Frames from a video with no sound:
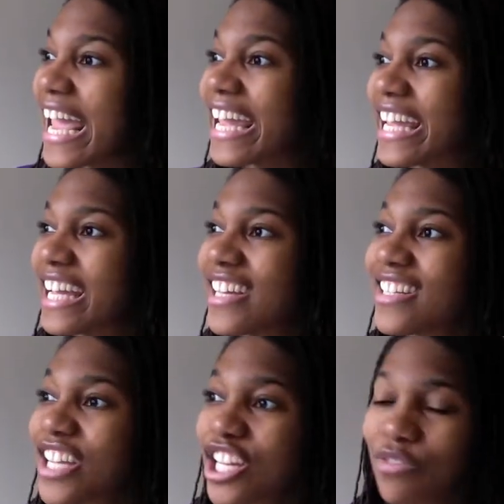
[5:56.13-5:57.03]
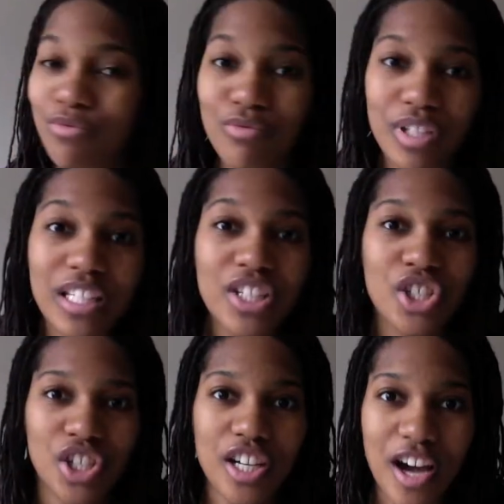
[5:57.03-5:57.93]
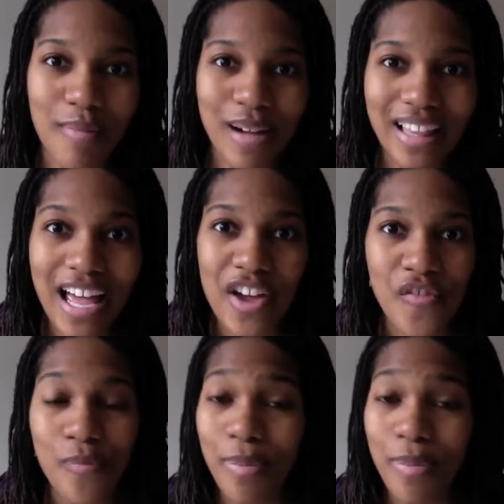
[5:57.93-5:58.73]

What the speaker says: and it really shook up my life,